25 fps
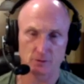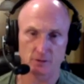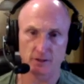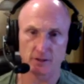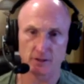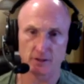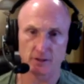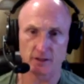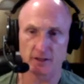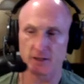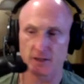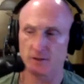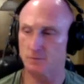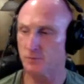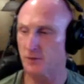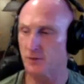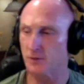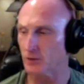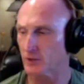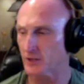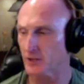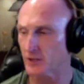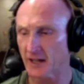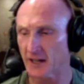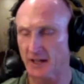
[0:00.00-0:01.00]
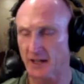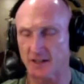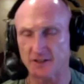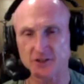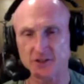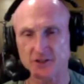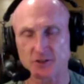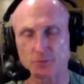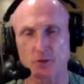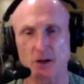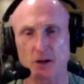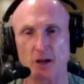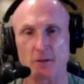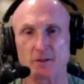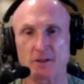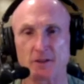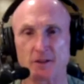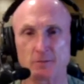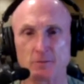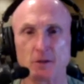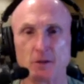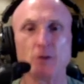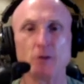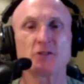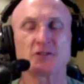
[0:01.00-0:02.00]
And Bill Gates is probably the
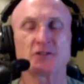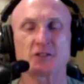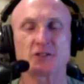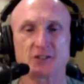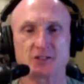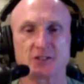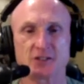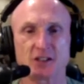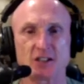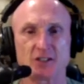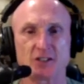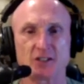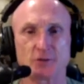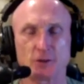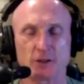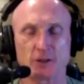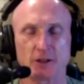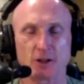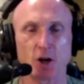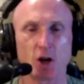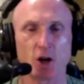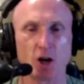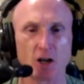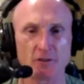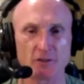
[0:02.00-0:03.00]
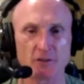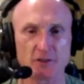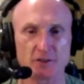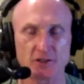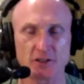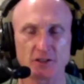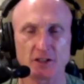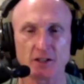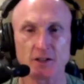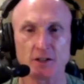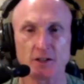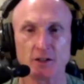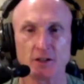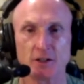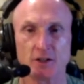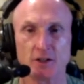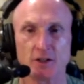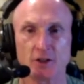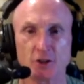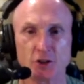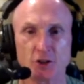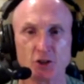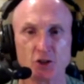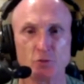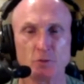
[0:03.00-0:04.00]
most successful at harvesting
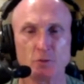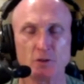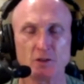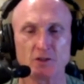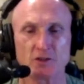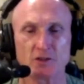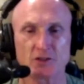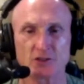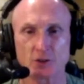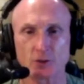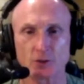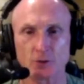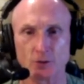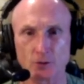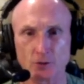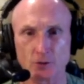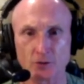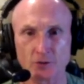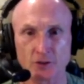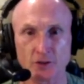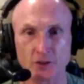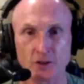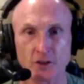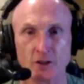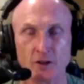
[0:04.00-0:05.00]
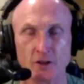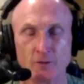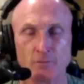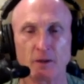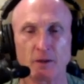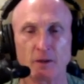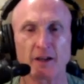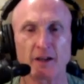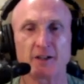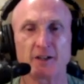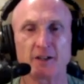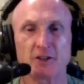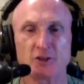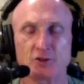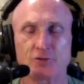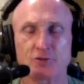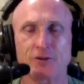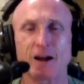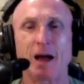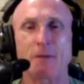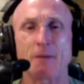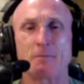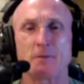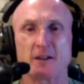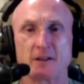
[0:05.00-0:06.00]
human souls by
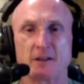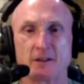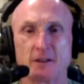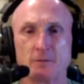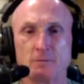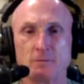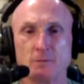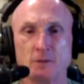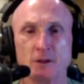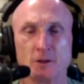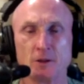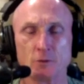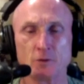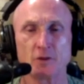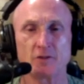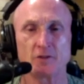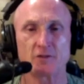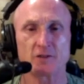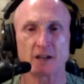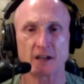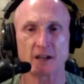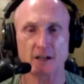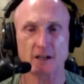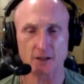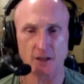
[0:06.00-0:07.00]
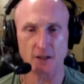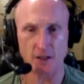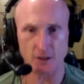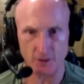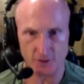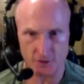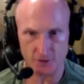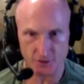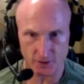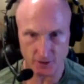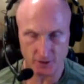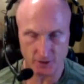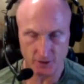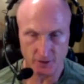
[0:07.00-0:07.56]
entrapping them with technology.